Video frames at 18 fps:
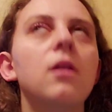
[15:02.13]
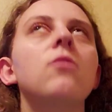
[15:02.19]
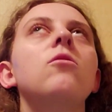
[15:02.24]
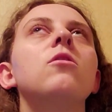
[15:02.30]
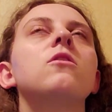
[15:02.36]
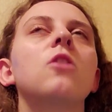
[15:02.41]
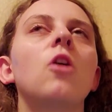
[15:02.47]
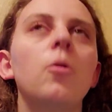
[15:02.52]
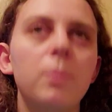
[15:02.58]

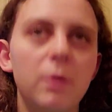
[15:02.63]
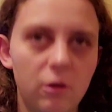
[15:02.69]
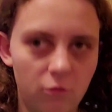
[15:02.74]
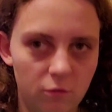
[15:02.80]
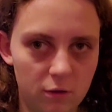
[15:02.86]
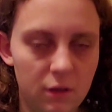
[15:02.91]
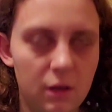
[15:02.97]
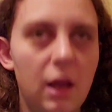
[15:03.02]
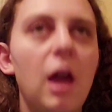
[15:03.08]
was hoping
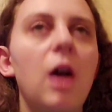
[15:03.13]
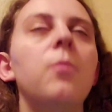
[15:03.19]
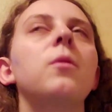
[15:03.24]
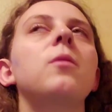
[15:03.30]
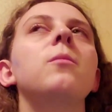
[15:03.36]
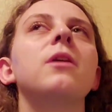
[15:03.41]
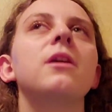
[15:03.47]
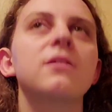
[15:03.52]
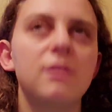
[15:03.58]
wouldn't
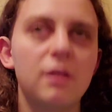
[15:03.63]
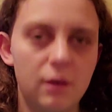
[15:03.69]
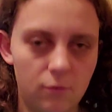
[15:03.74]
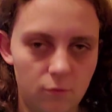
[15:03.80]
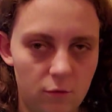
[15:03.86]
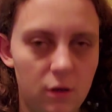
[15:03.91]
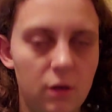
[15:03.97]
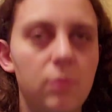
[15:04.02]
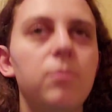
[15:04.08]
happen because I
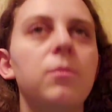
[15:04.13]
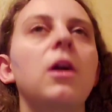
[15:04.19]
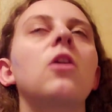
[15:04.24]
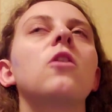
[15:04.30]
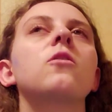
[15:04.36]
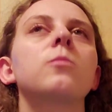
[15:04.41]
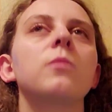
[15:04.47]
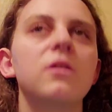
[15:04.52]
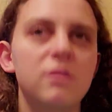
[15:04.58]
didn't want to
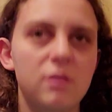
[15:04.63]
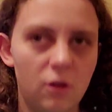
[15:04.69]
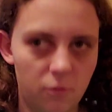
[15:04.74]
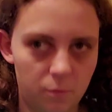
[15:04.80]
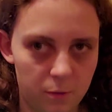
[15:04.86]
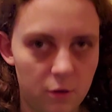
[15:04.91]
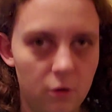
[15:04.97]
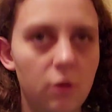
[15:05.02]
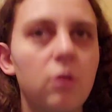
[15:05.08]
embarrass
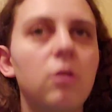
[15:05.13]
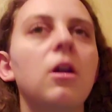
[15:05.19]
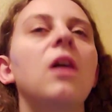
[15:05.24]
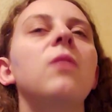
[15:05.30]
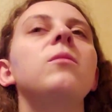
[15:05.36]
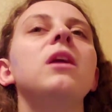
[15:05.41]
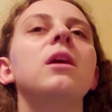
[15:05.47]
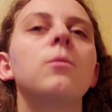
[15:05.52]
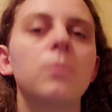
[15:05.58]
myself, but her
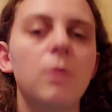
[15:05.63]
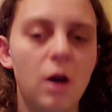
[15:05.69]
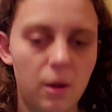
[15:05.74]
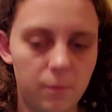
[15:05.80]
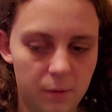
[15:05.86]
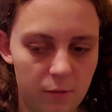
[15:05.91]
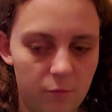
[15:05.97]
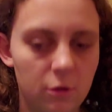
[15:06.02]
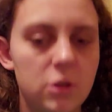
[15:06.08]
Grammy and
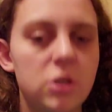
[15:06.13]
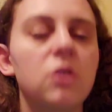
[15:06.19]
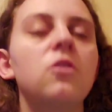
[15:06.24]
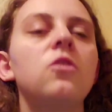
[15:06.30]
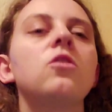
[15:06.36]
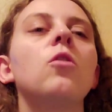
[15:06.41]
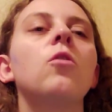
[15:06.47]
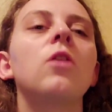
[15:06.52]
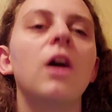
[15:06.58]
Poppy were
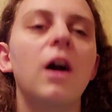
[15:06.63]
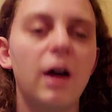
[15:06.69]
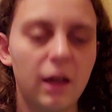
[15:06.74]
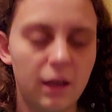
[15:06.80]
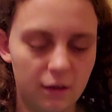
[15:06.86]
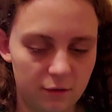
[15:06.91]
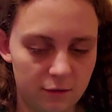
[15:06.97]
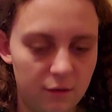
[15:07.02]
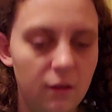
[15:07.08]
just so
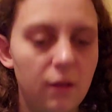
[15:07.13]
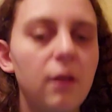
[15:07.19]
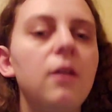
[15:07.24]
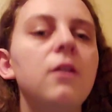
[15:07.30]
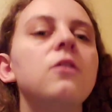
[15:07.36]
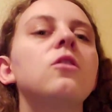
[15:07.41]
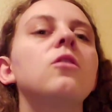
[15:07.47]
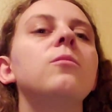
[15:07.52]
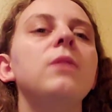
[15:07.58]
kind
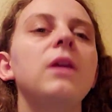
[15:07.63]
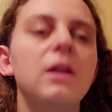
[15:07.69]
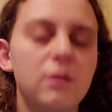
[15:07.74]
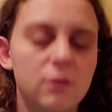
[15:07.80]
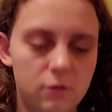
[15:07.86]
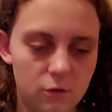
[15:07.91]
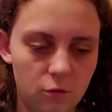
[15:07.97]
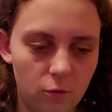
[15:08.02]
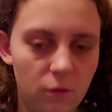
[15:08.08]
to me
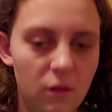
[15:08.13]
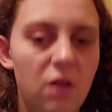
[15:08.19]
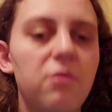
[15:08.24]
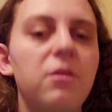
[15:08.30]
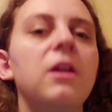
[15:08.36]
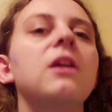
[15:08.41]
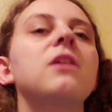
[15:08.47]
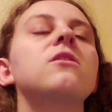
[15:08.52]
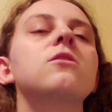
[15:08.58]
and so
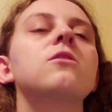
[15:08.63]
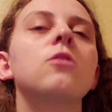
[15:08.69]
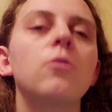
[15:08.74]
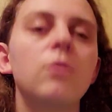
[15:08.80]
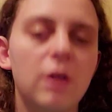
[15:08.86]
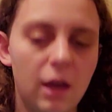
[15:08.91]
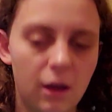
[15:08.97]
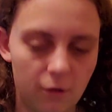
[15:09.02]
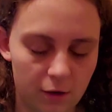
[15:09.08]
loving and so
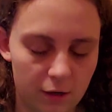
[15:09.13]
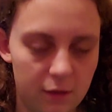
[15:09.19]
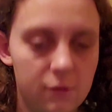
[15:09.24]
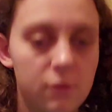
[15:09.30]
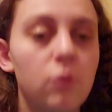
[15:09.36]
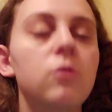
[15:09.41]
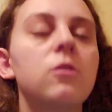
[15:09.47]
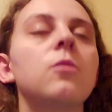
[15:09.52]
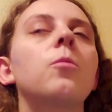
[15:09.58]
caring and
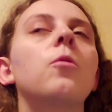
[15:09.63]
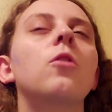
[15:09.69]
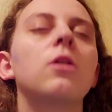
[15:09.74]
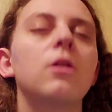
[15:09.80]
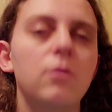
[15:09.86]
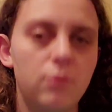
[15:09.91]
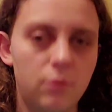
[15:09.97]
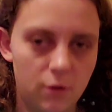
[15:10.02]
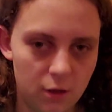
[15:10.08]
so
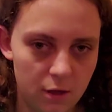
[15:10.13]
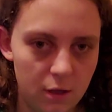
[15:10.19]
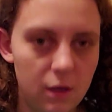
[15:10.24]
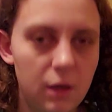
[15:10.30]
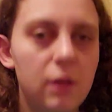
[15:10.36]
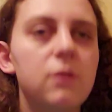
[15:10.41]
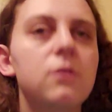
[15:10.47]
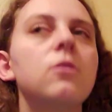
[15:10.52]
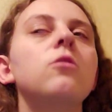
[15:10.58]
supportive
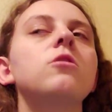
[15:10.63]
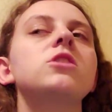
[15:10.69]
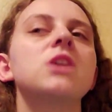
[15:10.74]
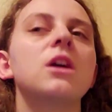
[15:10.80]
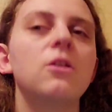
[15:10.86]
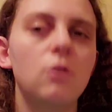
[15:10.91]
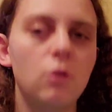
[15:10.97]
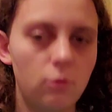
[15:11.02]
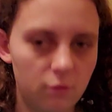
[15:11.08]
and so
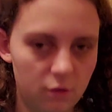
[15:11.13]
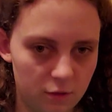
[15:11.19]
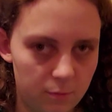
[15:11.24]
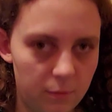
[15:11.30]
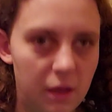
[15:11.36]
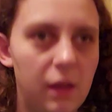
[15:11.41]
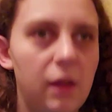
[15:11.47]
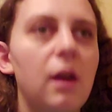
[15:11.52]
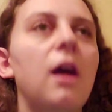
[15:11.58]
gentle with
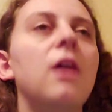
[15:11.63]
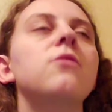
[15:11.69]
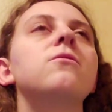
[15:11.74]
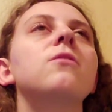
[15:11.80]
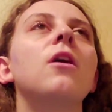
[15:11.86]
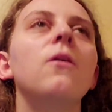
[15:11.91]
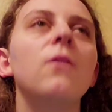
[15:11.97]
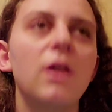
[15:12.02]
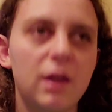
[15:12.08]
me. I
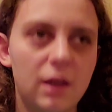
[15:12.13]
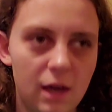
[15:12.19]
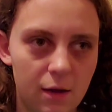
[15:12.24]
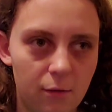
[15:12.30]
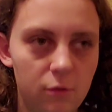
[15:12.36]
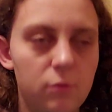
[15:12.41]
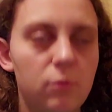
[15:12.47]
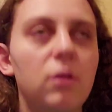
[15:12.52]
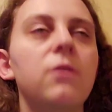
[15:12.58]
felt like
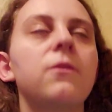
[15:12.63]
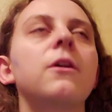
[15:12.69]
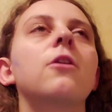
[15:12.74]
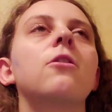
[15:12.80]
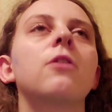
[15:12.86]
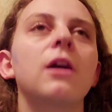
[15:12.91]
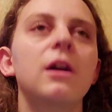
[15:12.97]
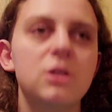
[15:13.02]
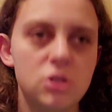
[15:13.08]
I was one of
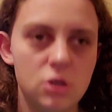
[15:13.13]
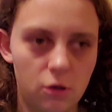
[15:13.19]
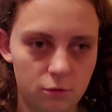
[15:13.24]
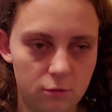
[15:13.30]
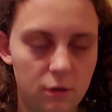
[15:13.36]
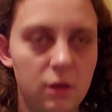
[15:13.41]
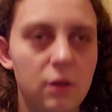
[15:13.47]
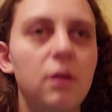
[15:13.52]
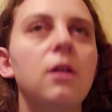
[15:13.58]
their
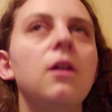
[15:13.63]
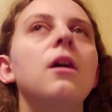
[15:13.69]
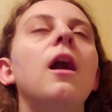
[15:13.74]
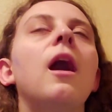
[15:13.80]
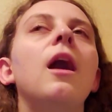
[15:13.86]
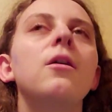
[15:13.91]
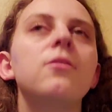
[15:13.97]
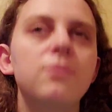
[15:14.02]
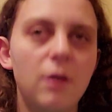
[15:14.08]
grandchildren.
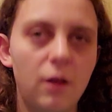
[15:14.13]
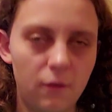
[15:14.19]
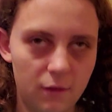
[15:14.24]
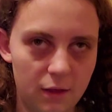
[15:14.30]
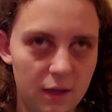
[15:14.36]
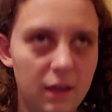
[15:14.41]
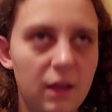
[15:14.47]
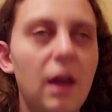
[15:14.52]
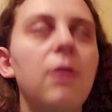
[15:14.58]
I felt
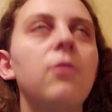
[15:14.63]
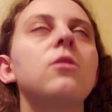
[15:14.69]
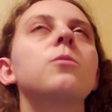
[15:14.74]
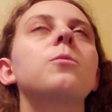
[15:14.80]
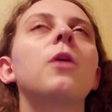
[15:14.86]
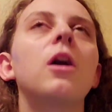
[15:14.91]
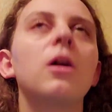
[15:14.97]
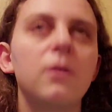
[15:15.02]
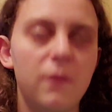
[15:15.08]
like I
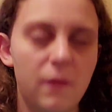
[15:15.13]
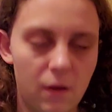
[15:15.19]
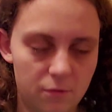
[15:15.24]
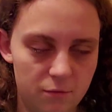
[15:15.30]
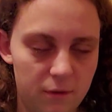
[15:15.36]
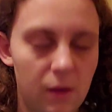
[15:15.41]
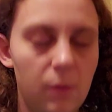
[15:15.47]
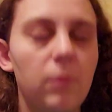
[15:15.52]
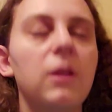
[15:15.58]
was part of
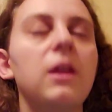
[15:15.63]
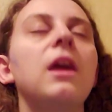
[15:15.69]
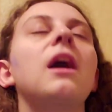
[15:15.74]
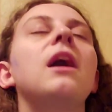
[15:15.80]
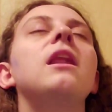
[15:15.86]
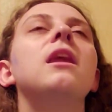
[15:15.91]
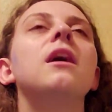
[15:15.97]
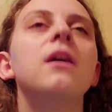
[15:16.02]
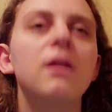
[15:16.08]
that family,
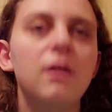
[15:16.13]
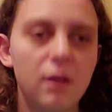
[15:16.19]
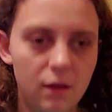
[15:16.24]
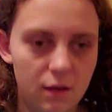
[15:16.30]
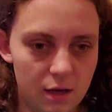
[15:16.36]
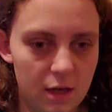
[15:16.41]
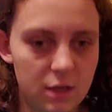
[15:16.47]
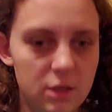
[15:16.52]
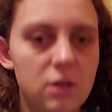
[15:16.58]
and
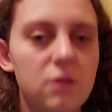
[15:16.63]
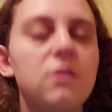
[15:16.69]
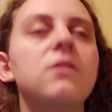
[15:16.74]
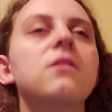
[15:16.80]
I